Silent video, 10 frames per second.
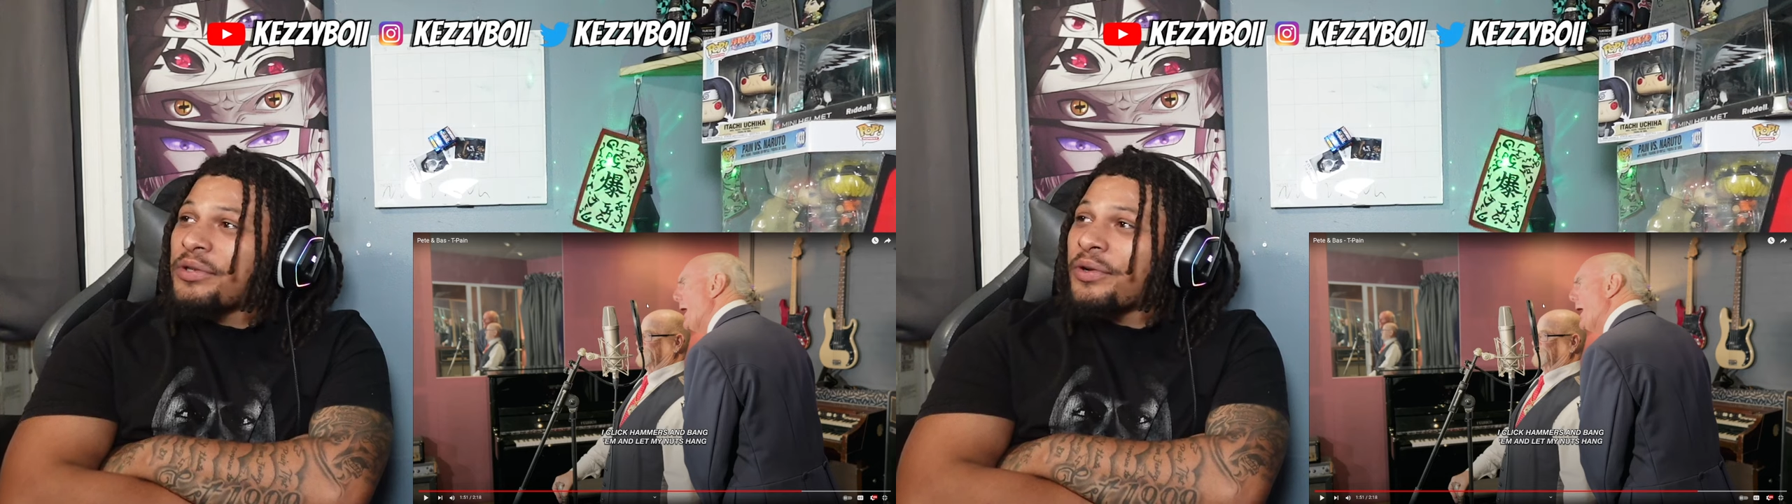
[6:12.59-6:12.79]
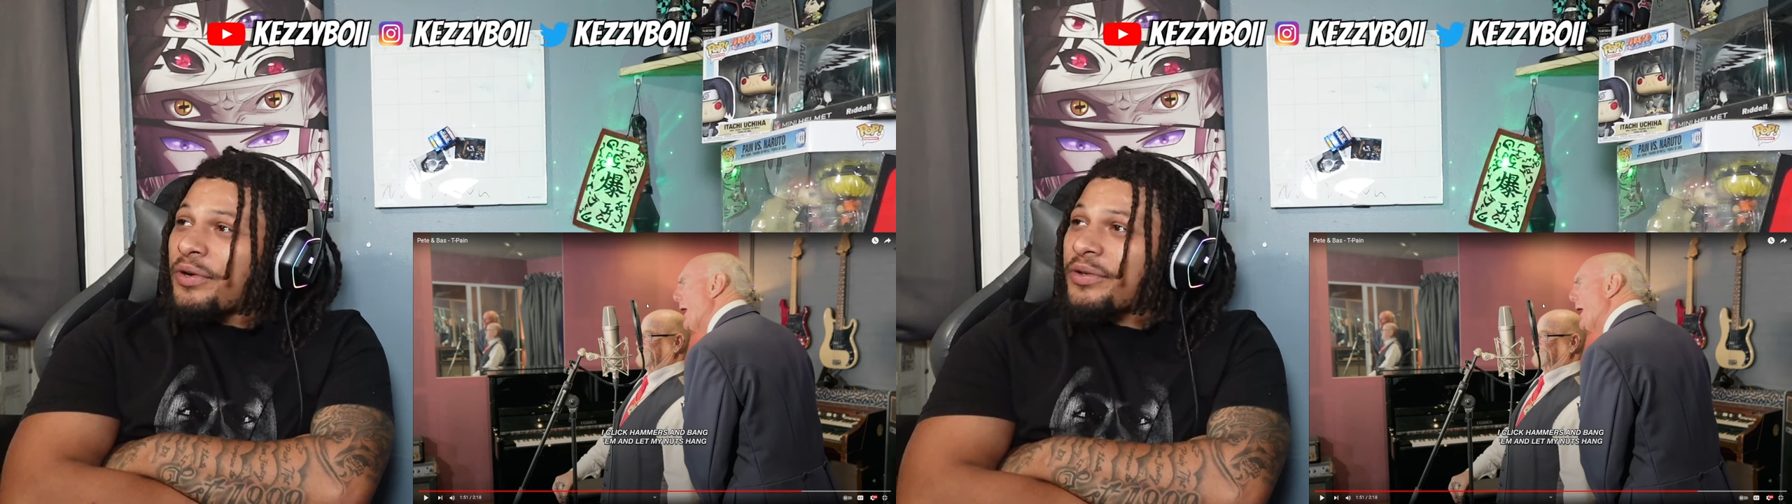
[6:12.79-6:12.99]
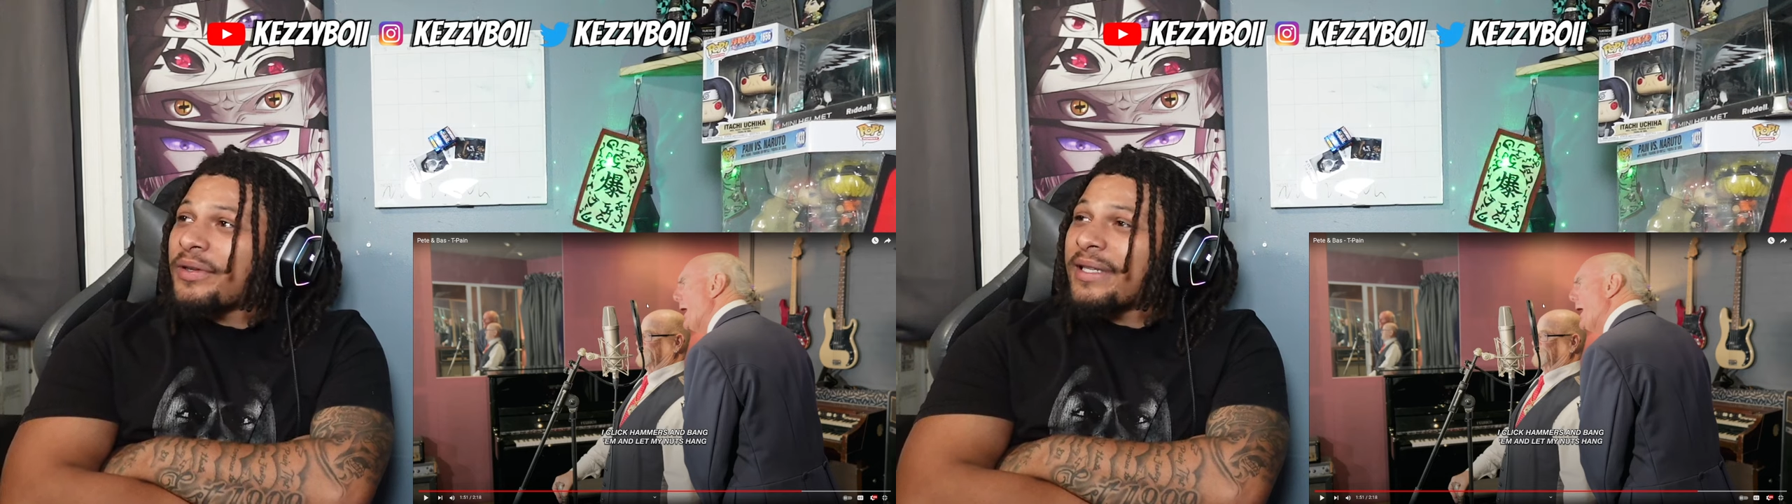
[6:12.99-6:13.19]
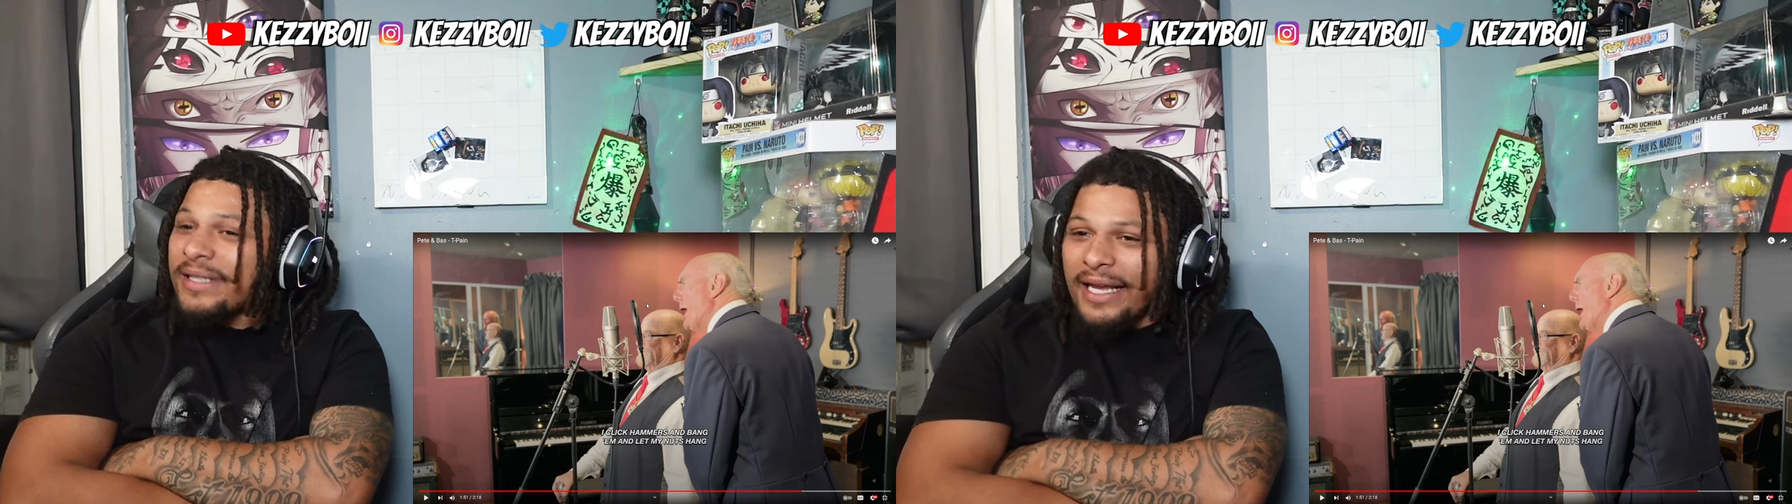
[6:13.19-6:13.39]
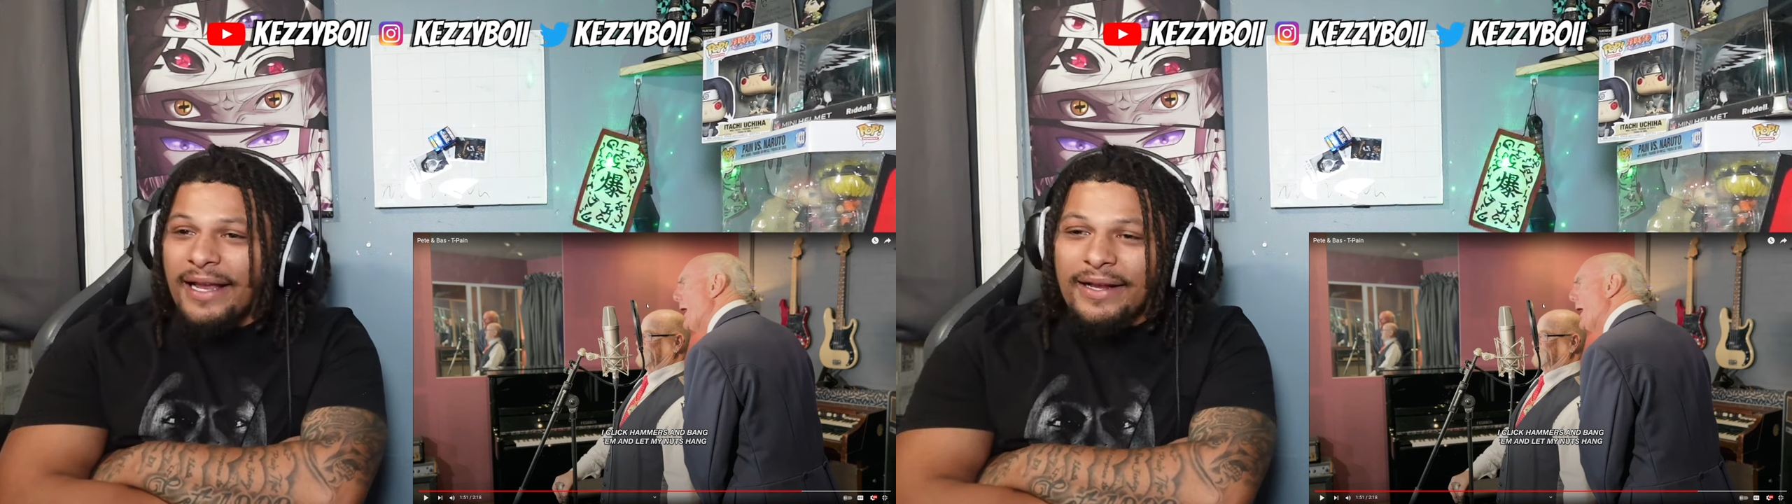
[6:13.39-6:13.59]
hooked on the
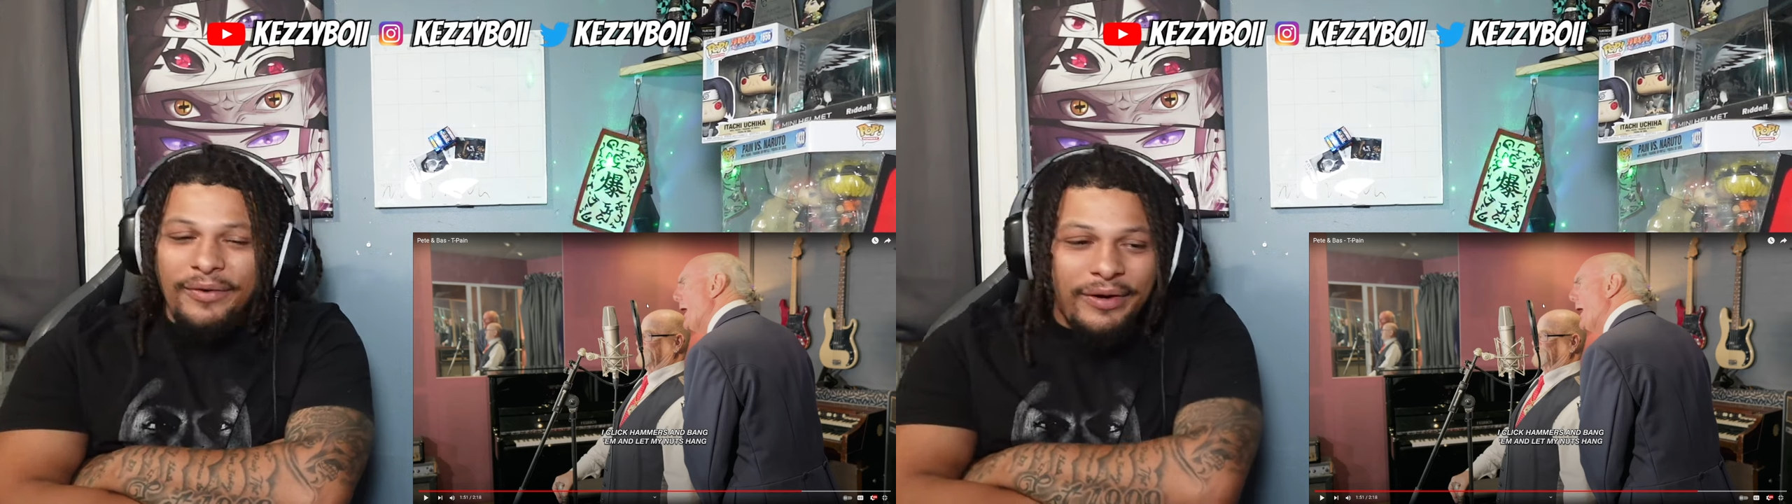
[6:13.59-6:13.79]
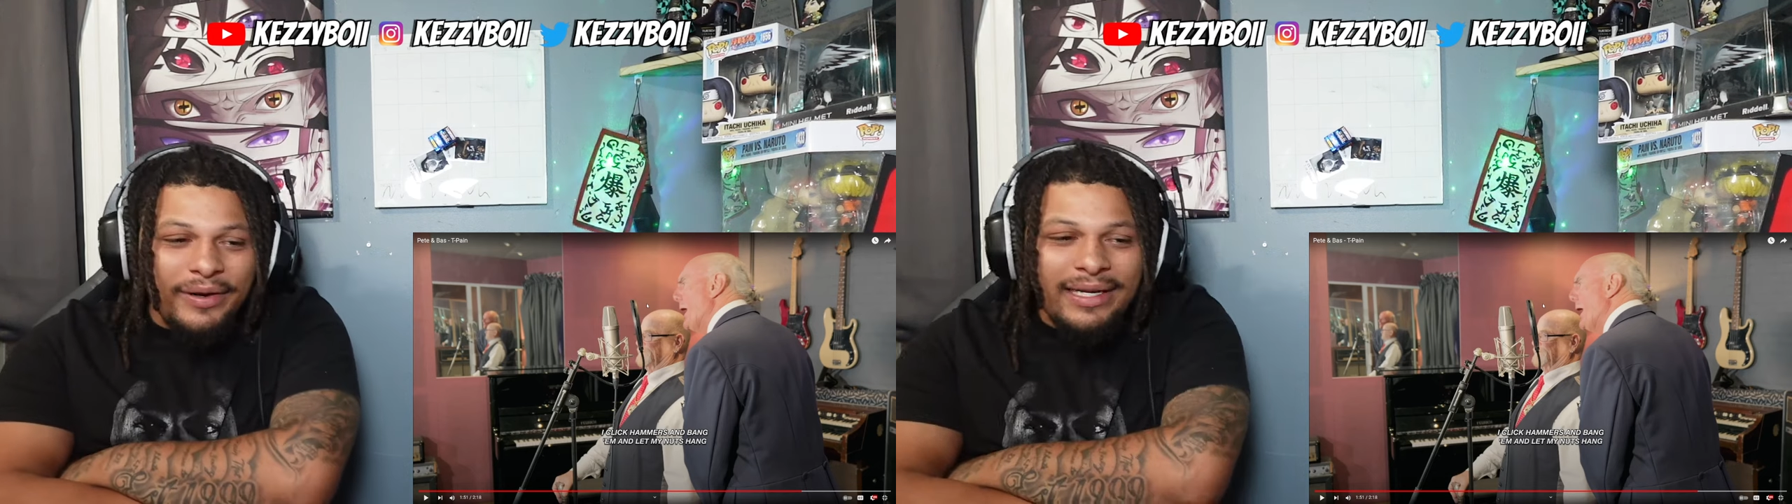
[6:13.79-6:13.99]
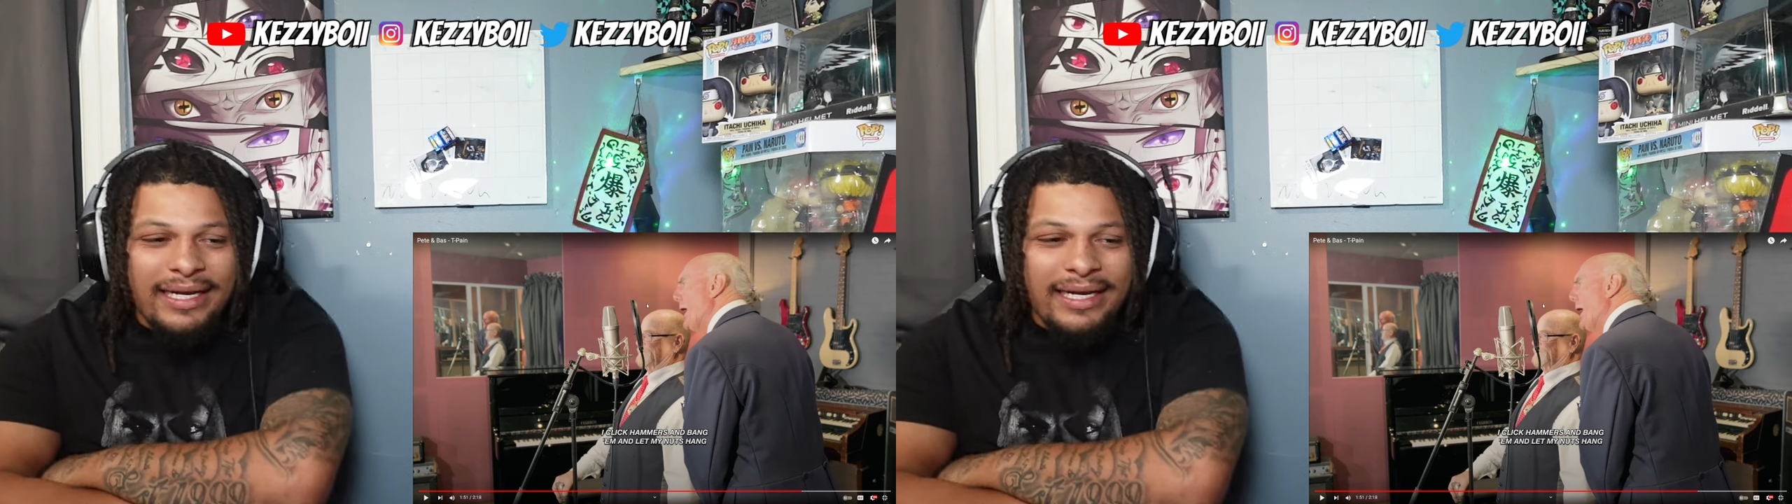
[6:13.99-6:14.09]
same on, on,